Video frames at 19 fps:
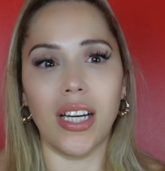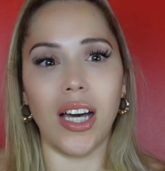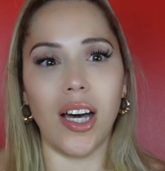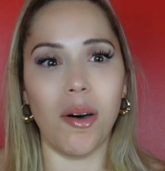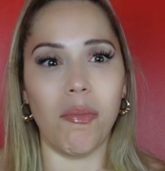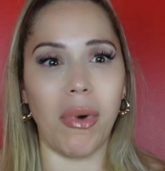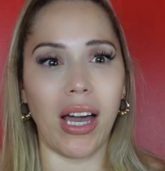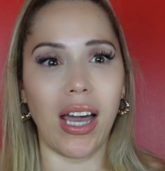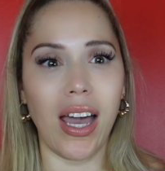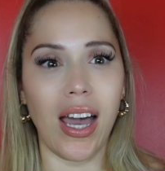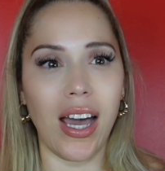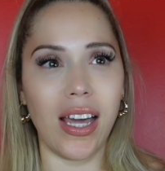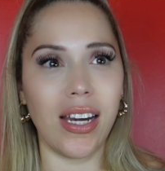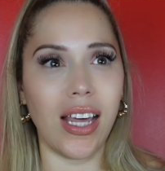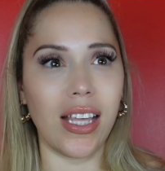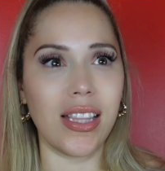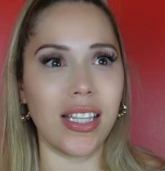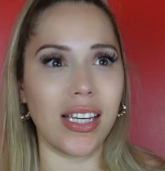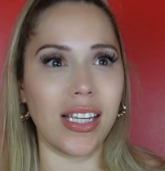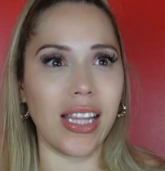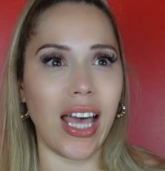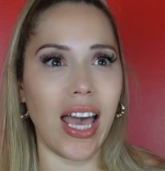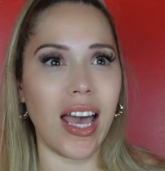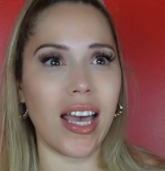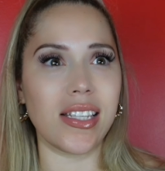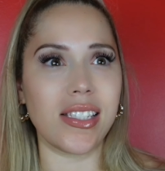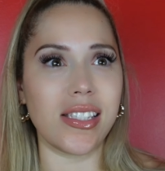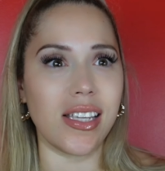her. Oh my God, not the
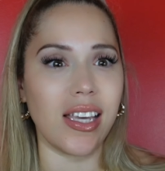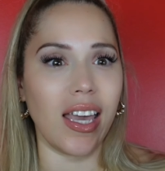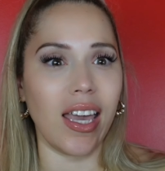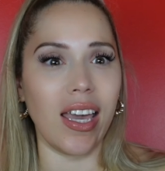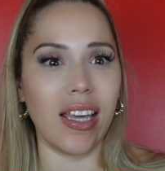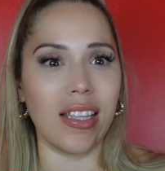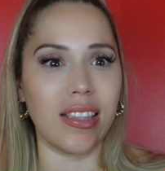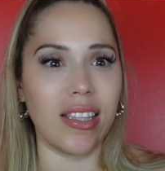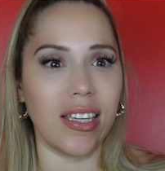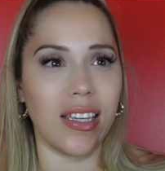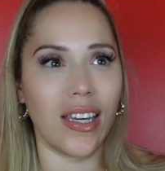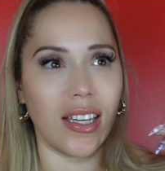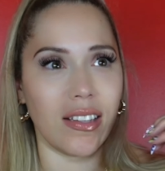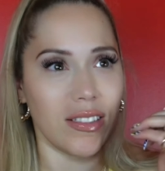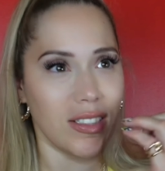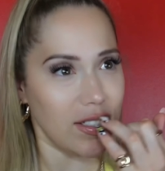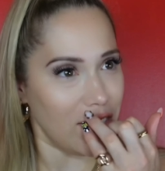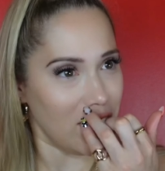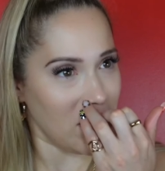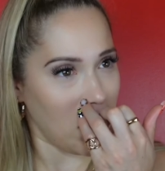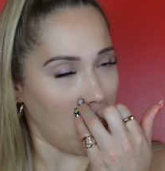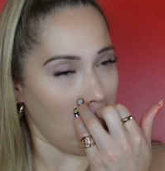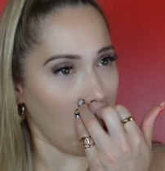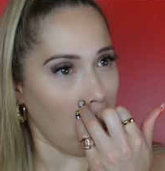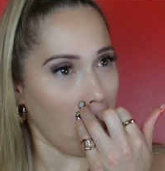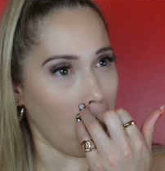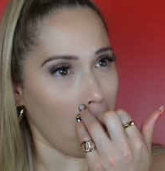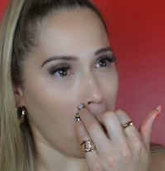glass, the hand thing at the
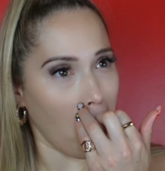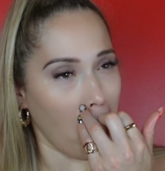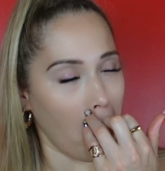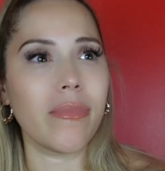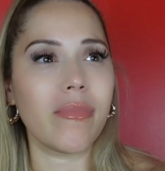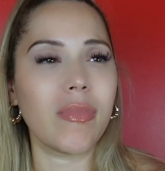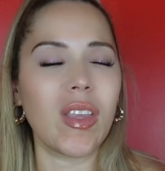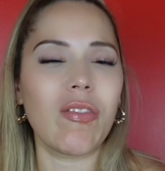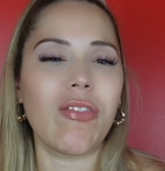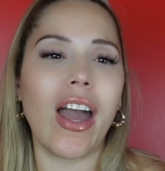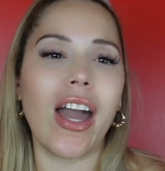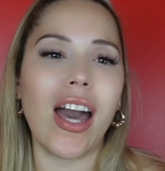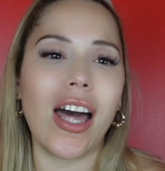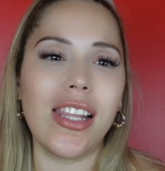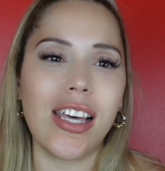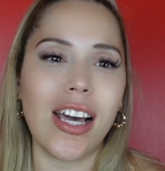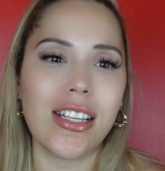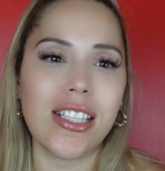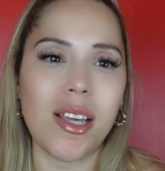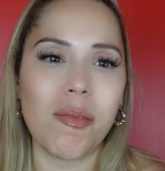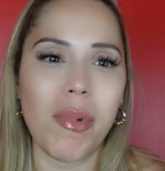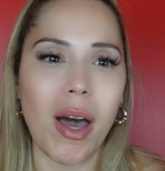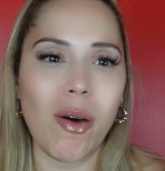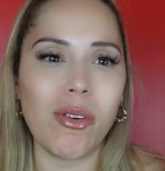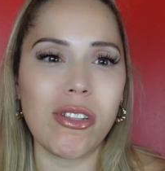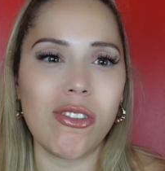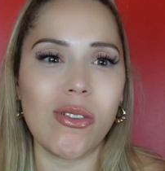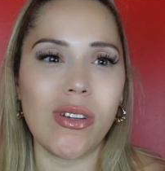jail. If I got locked up, I
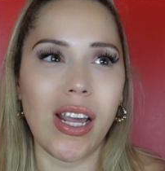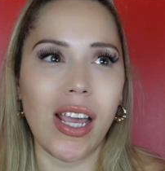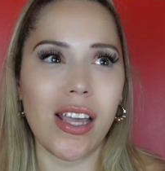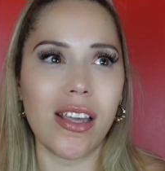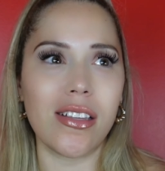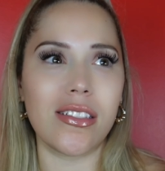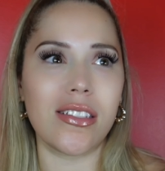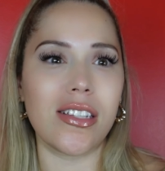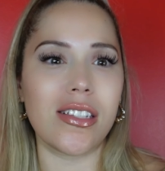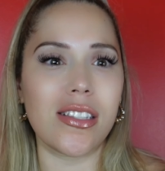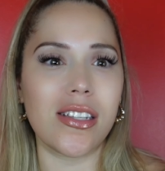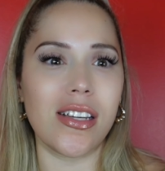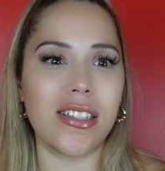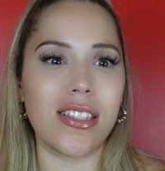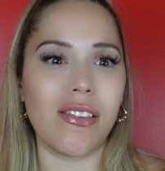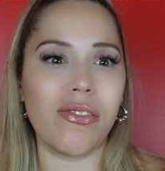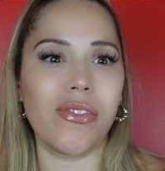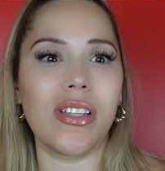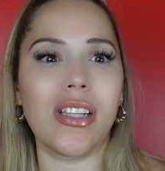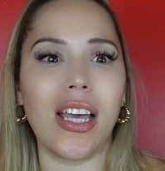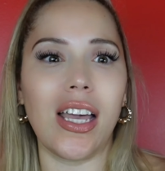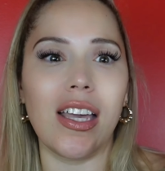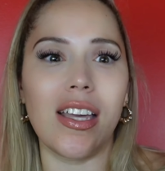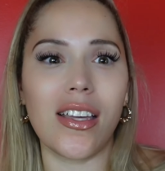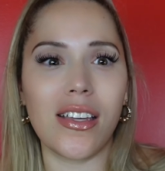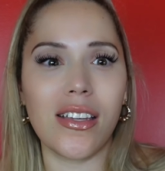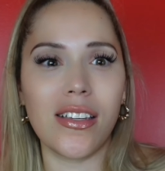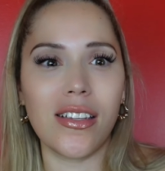would do that just cause I feel like,
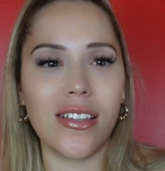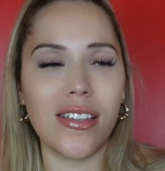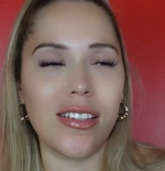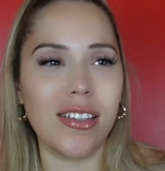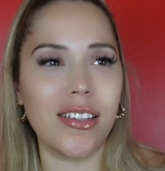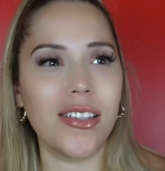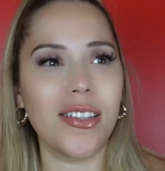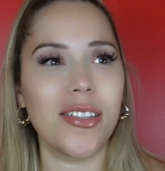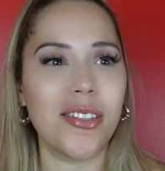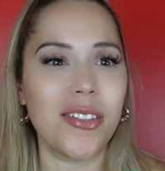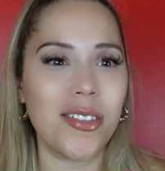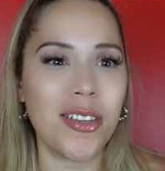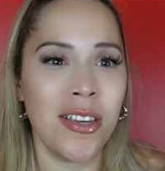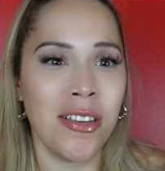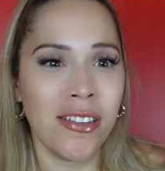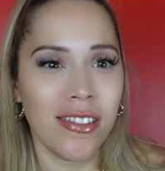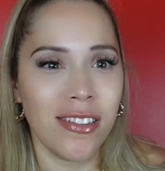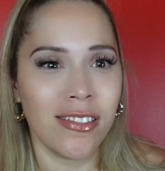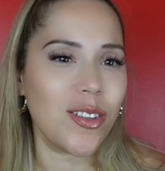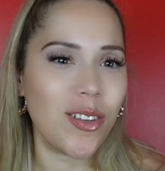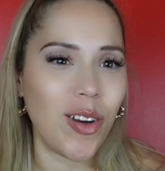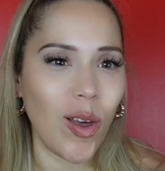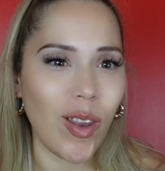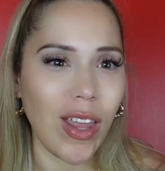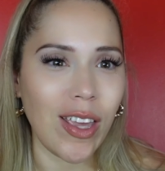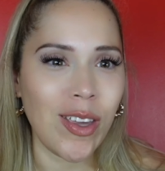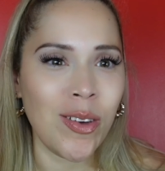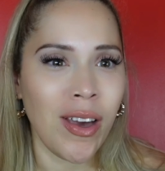you know,
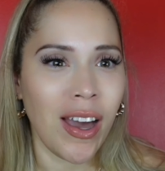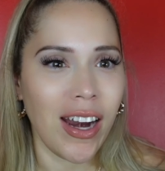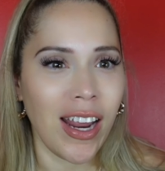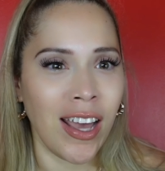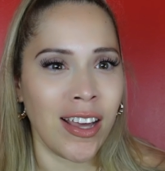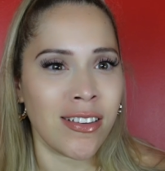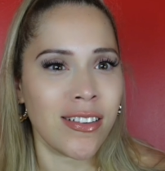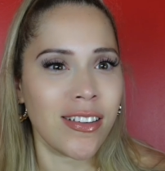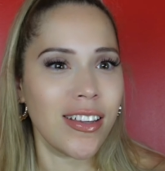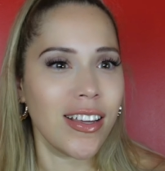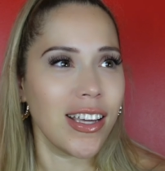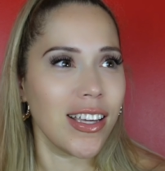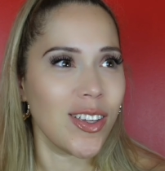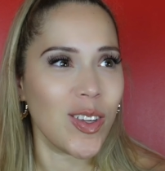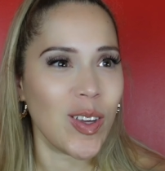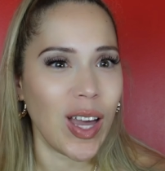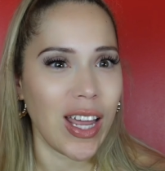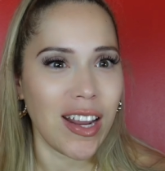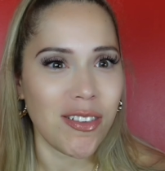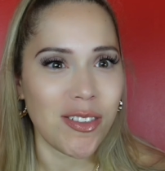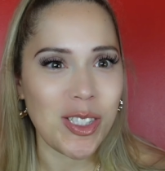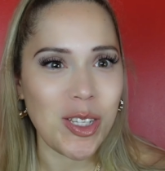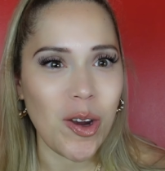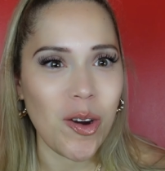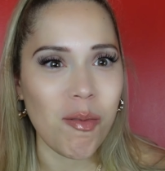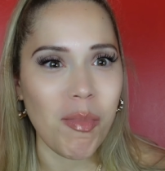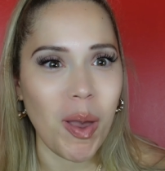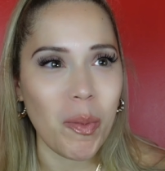like you gotta have
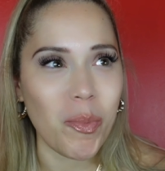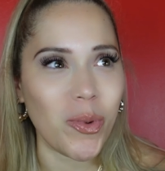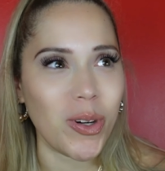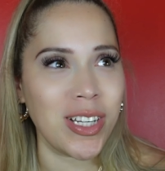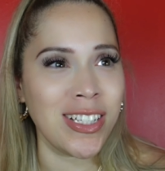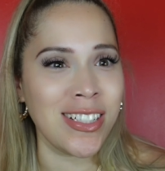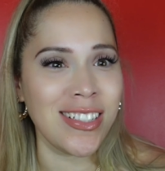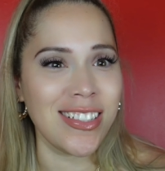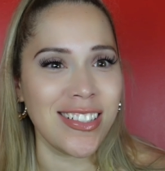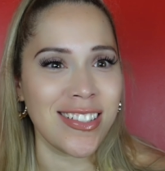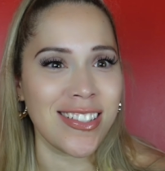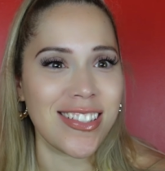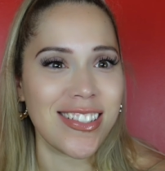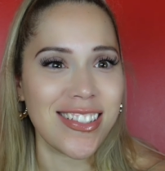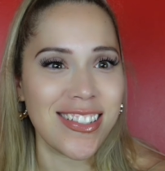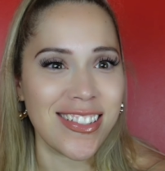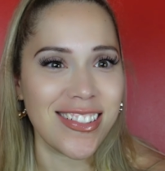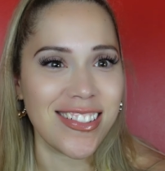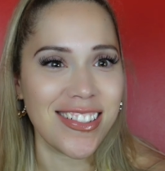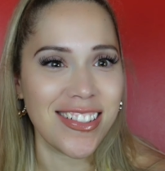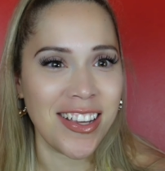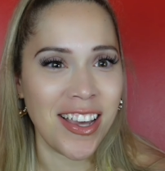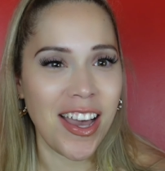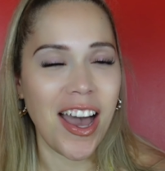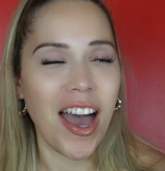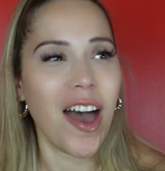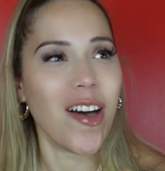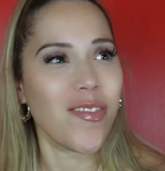certain memories.
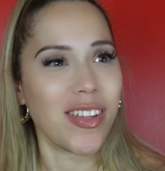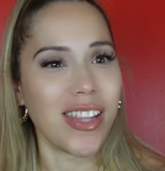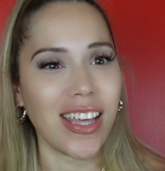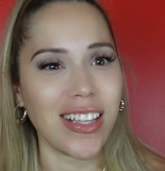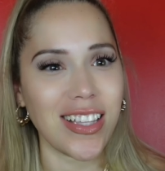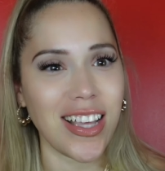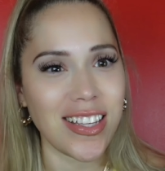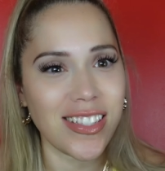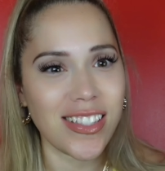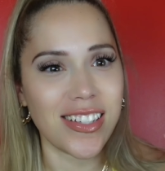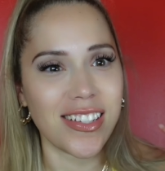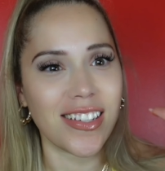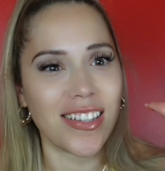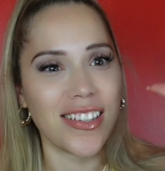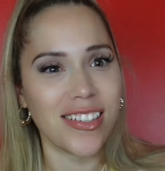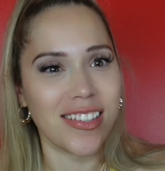I feel like that's a. Okay.